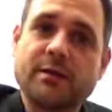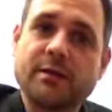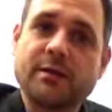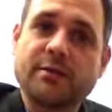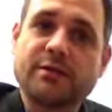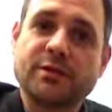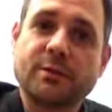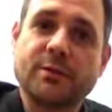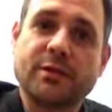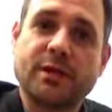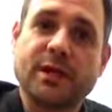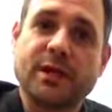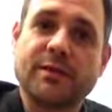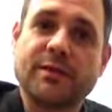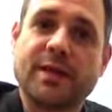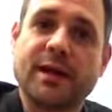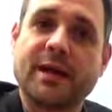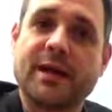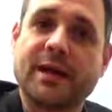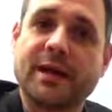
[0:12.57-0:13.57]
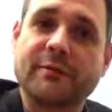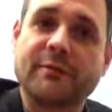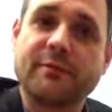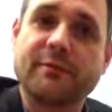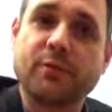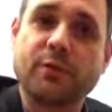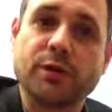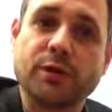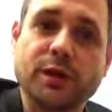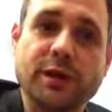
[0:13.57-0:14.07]
something like that, like a
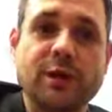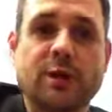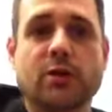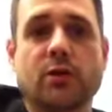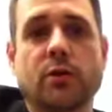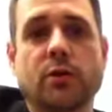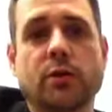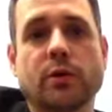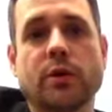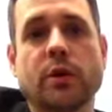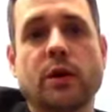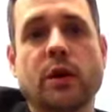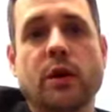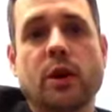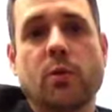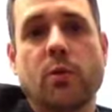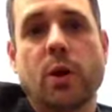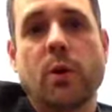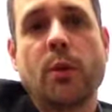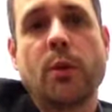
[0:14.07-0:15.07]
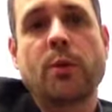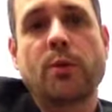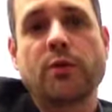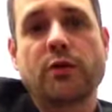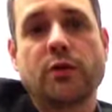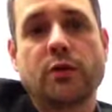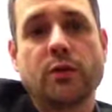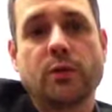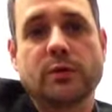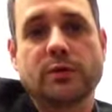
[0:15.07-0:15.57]
full E chord. What we would
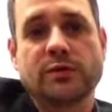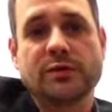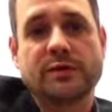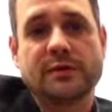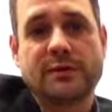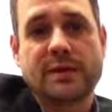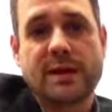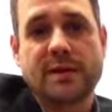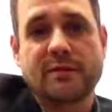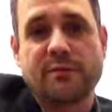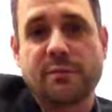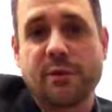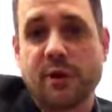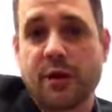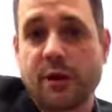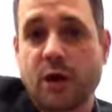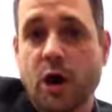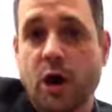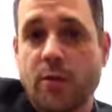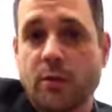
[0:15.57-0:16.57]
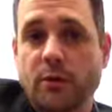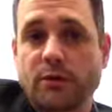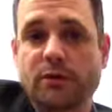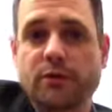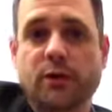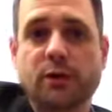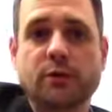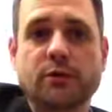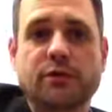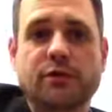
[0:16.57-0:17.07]
do instead of playing all
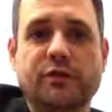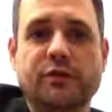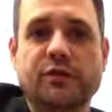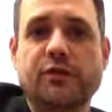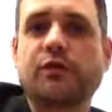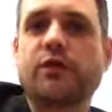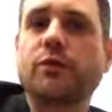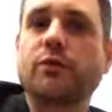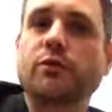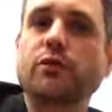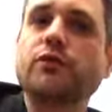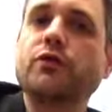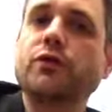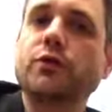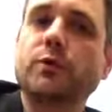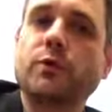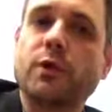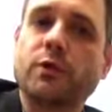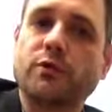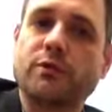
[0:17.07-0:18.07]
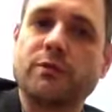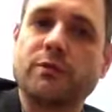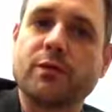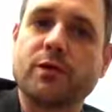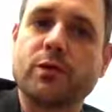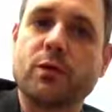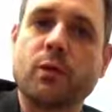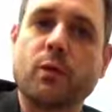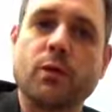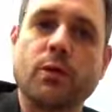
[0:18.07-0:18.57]
those notes is just use two notes of the
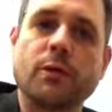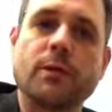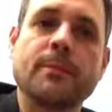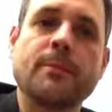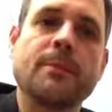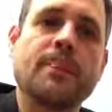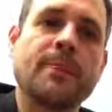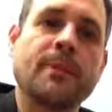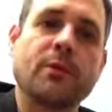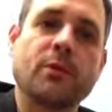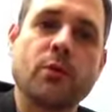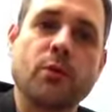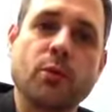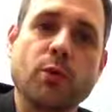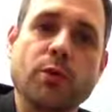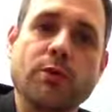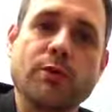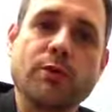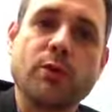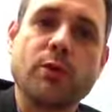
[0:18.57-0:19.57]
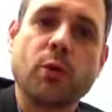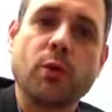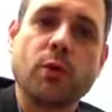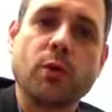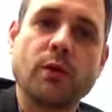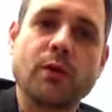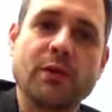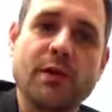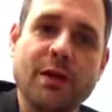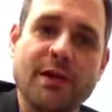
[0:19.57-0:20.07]
chord, the root of the
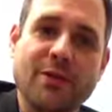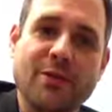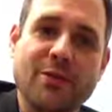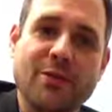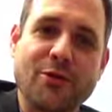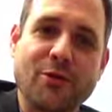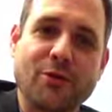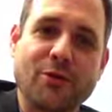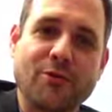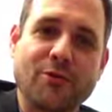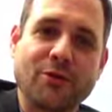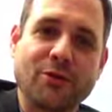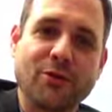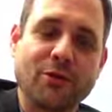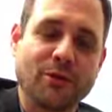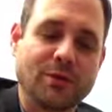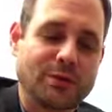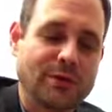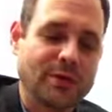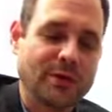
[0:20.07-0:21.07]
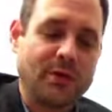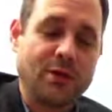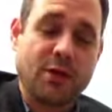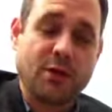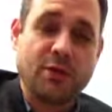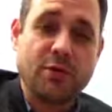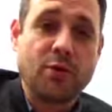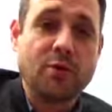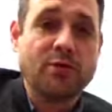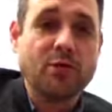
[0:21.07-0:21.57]
chord and the third of the chord. The
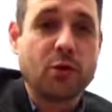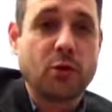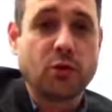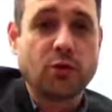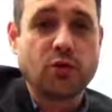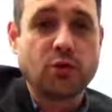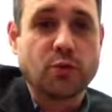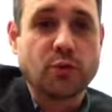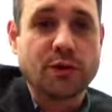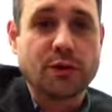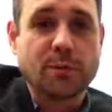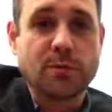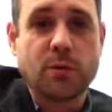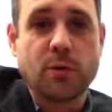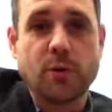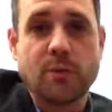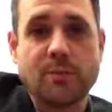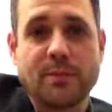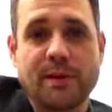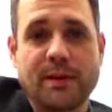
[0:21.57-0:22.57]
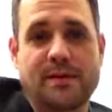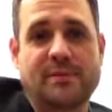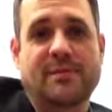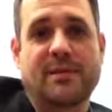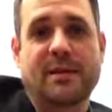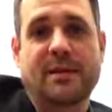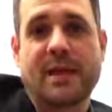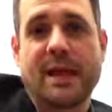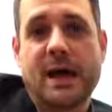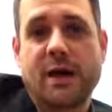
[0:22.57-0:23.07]
third of the chord is really important because
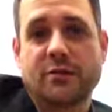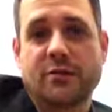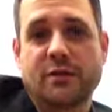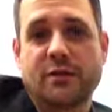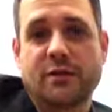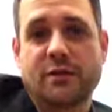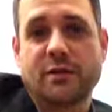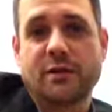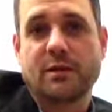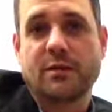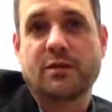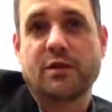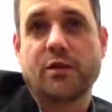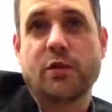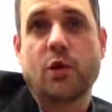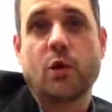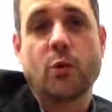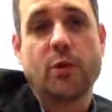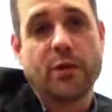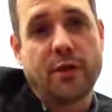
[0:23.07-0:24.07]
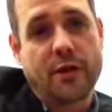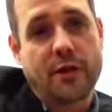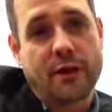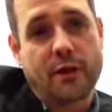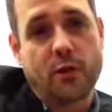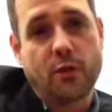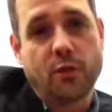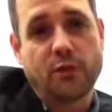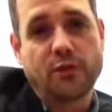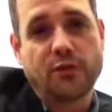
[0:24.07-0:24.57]
it allows us to know whether
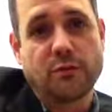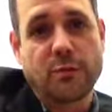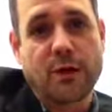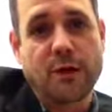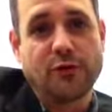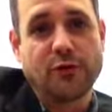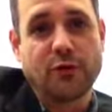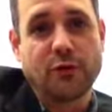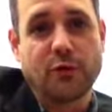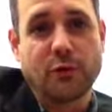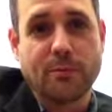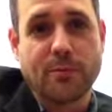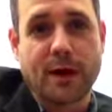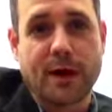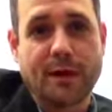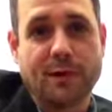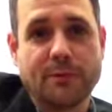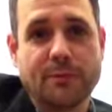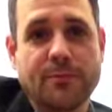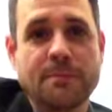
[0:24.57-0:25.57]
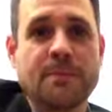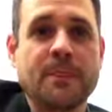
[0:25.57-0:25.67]
that chord is major or minor.